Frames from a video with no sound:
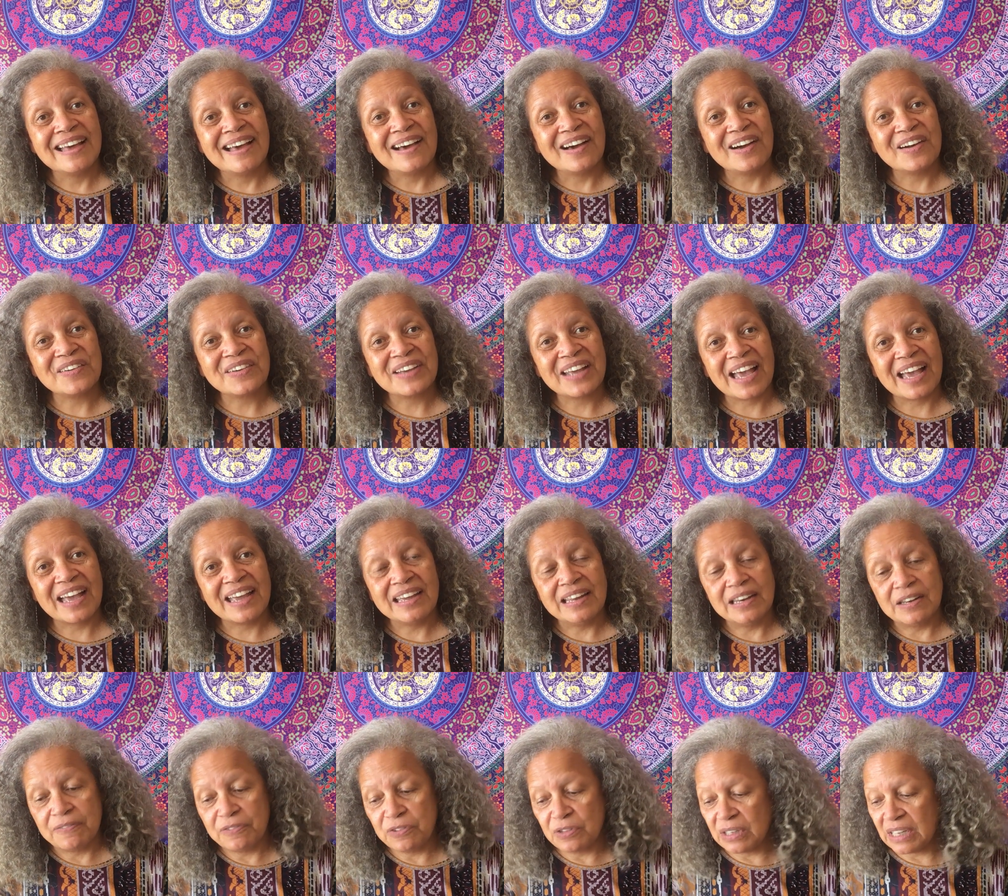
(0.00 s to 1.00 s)
Okay, and
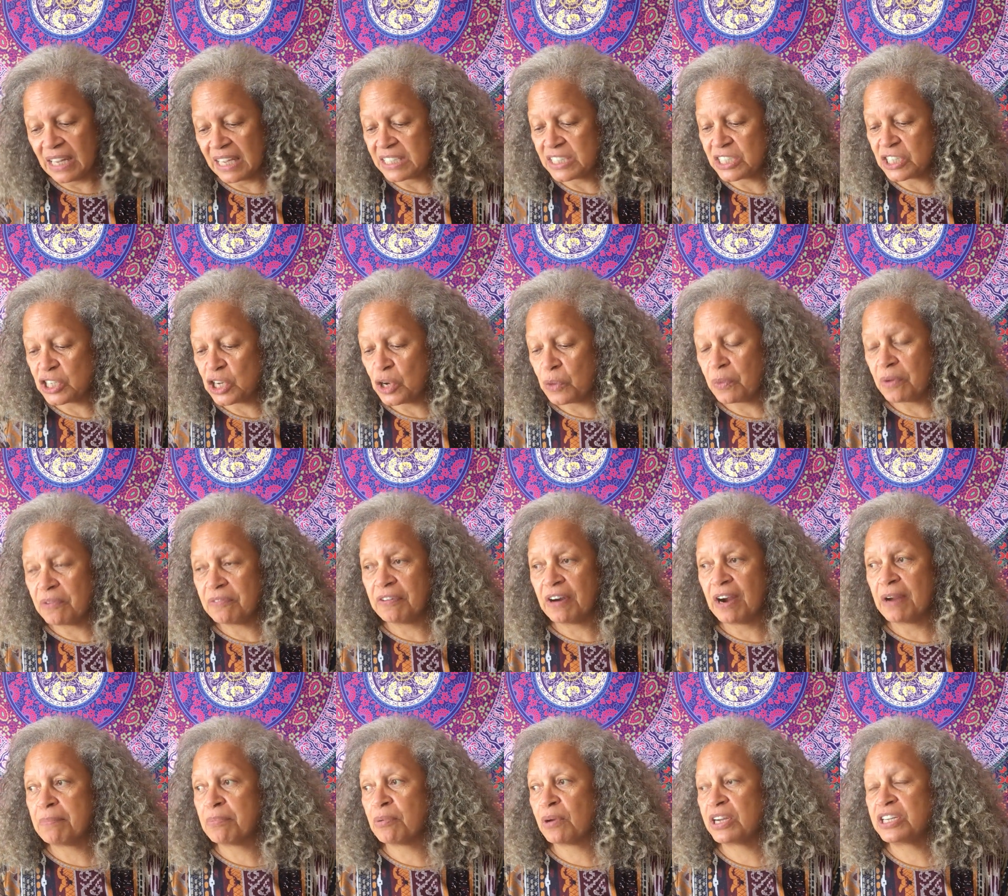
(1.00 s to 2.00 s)
if you'd like to know what
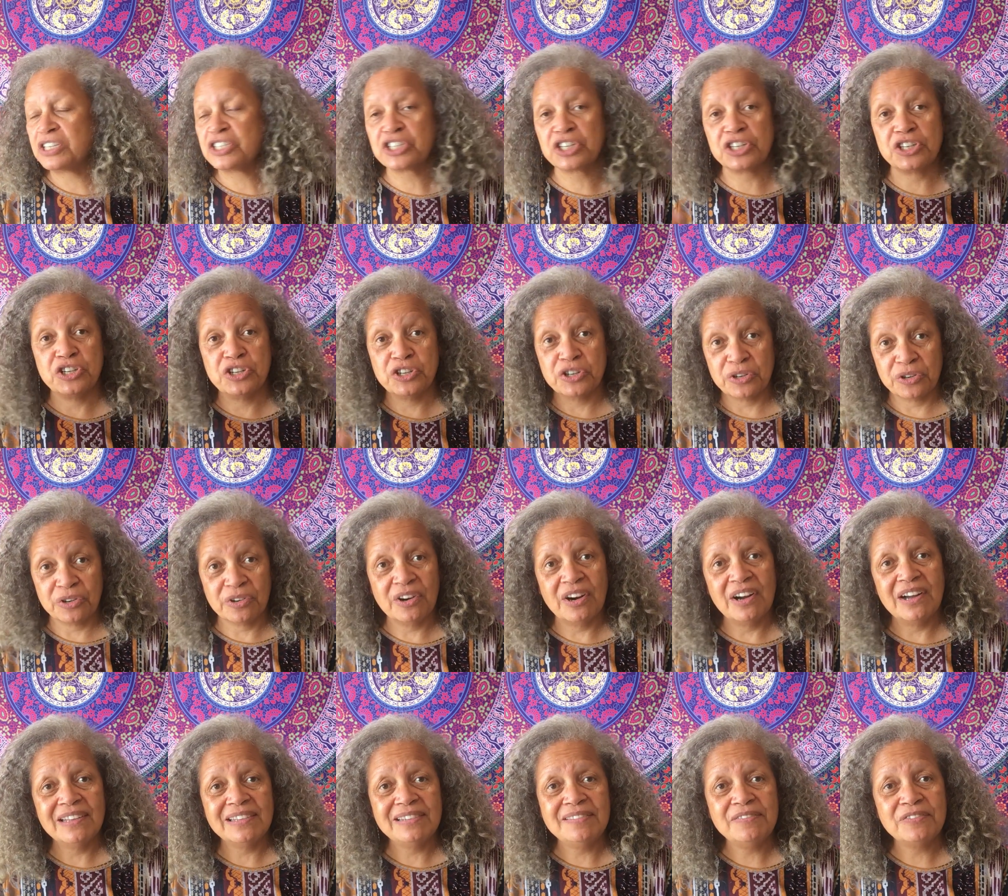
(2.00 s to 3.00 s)
vibration you're
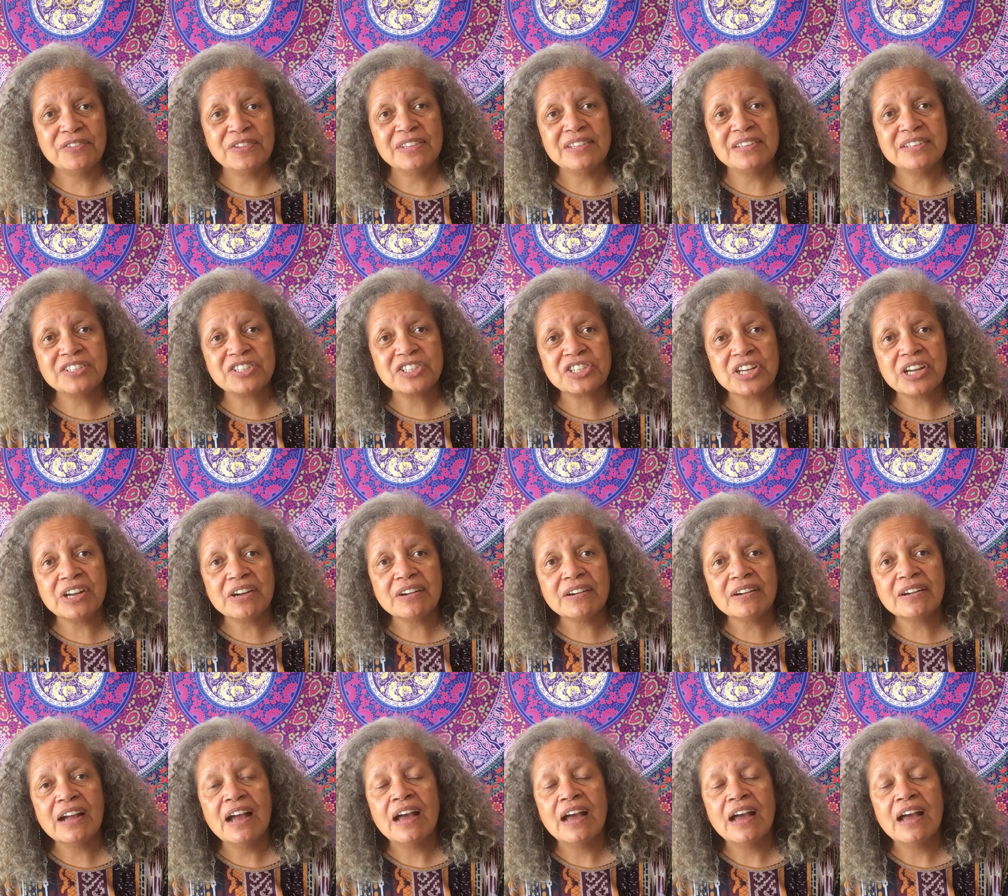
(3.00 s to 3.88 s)
on for this year,